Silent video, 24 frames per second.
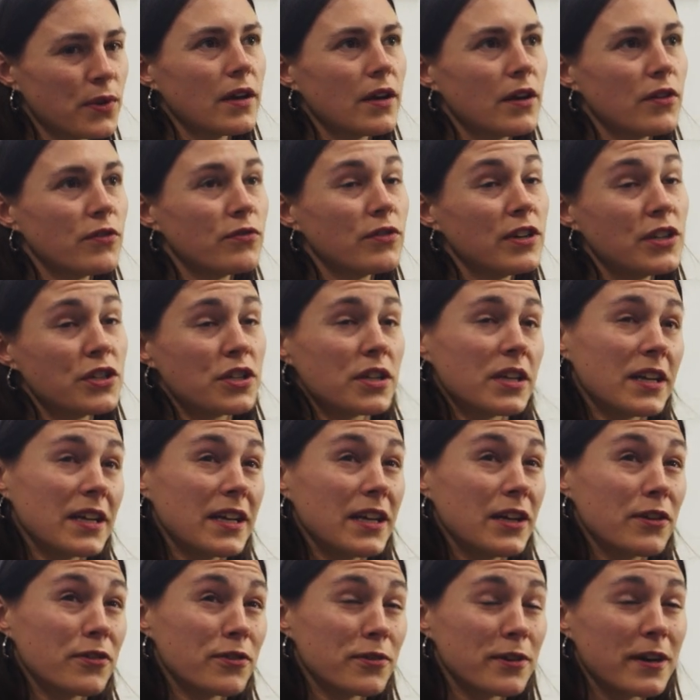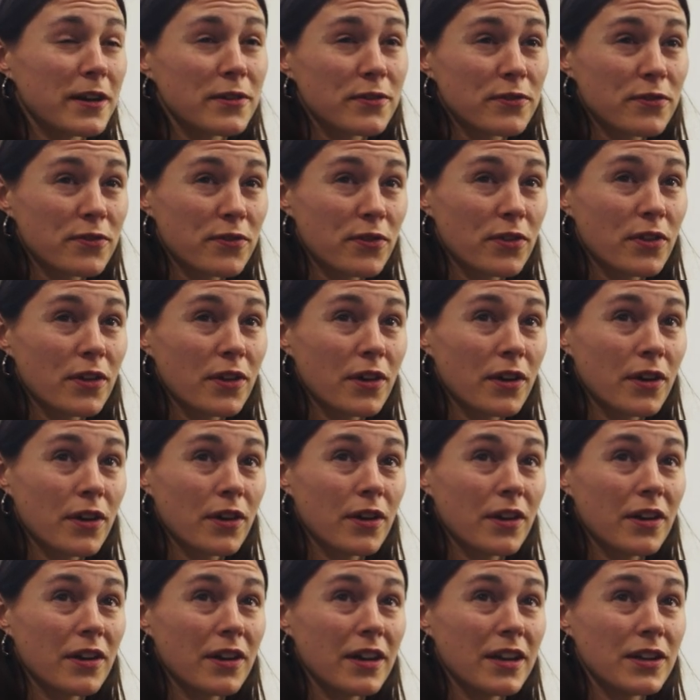Originally it grew out of
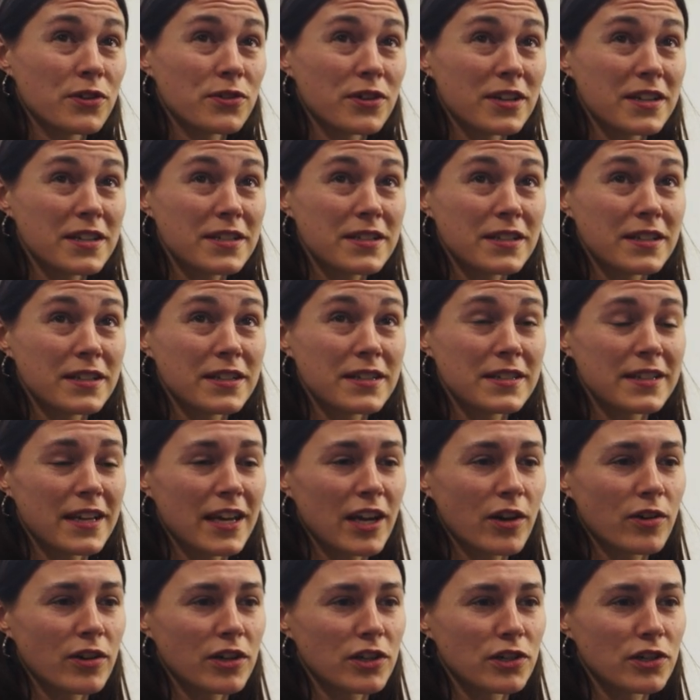the interest in sacred